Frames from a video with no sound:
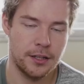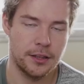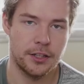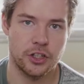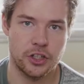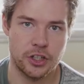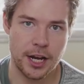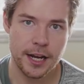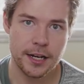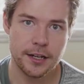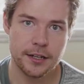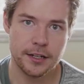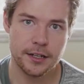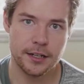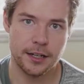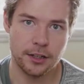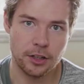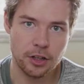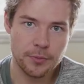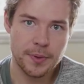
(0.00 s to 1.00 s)
The shader,
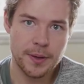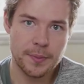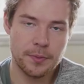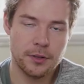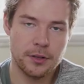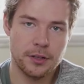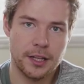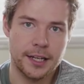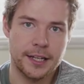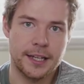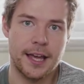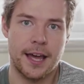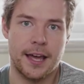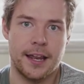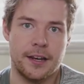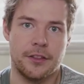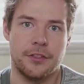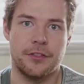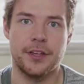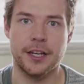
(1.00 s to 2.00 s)
a lot of people,
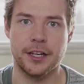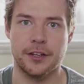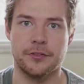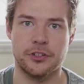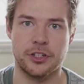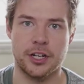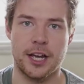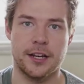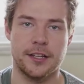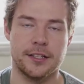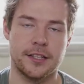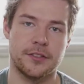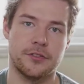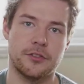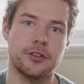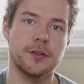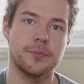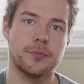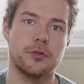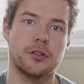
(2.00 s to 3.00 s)
again, think of shaders. It's
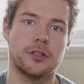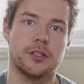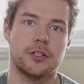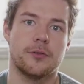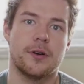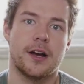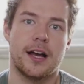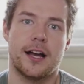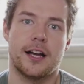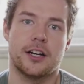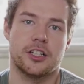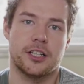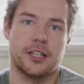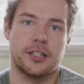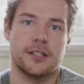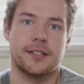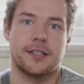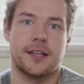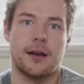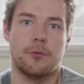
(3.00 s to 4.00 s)
really important that you actually
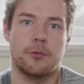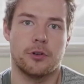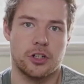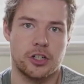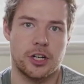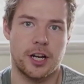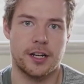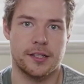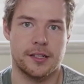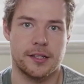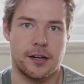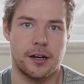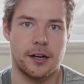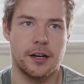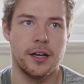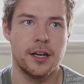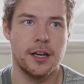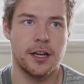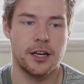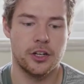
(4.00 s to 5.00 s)
understand what shaders are.
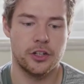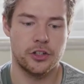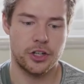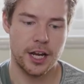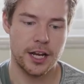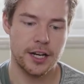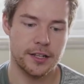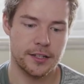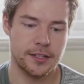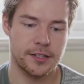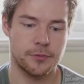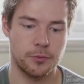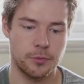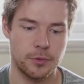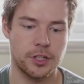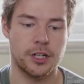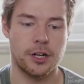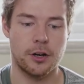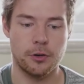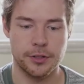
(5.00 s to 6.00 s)
Shaders,
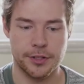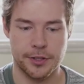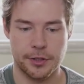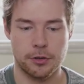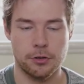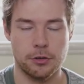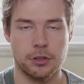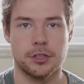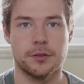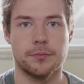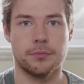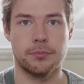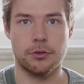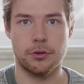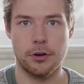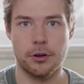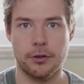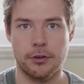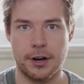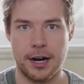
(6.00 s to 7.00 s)
which are also called
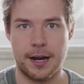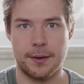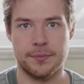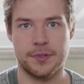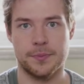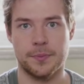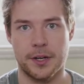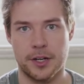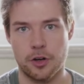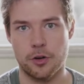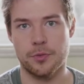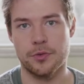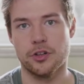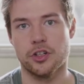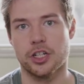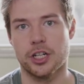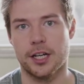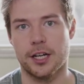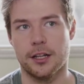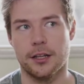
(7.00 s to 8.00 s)
programs by
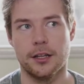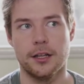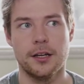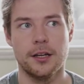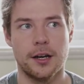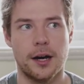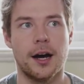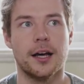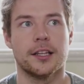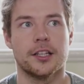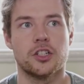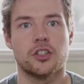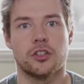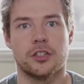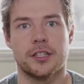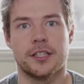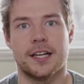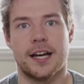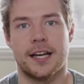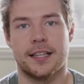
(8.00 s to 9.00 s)
OpenGL, are
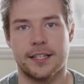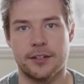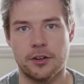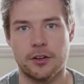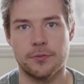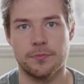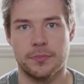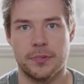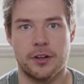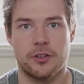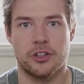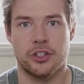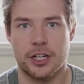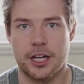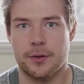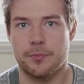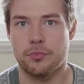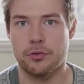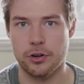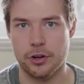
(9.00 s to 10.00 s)
literally that. They're a, they're a
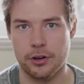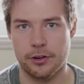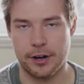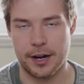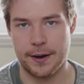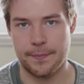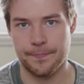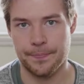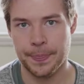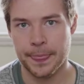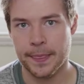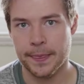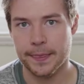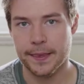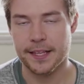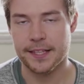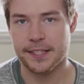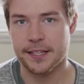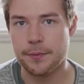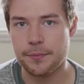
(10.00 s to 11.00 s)
shader program.
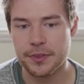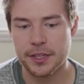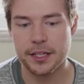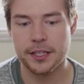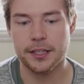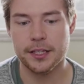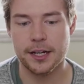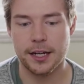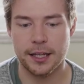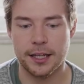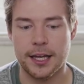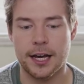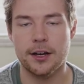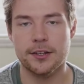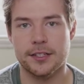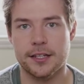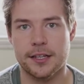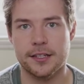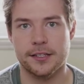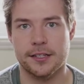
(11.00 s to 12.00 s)
They're something that
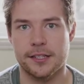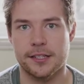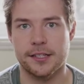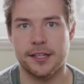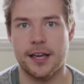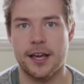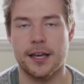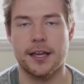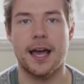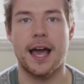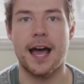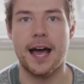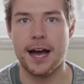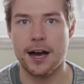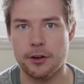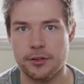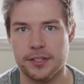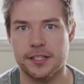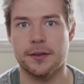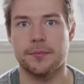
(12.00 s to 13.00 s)
allows us to say
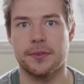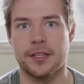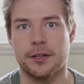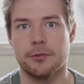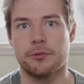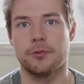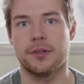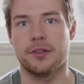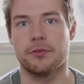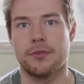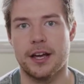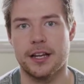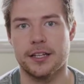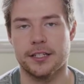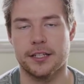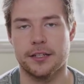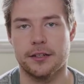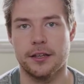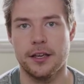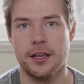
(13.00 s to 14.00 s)
how something will be
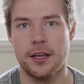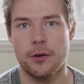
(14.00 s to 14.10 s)
rendered.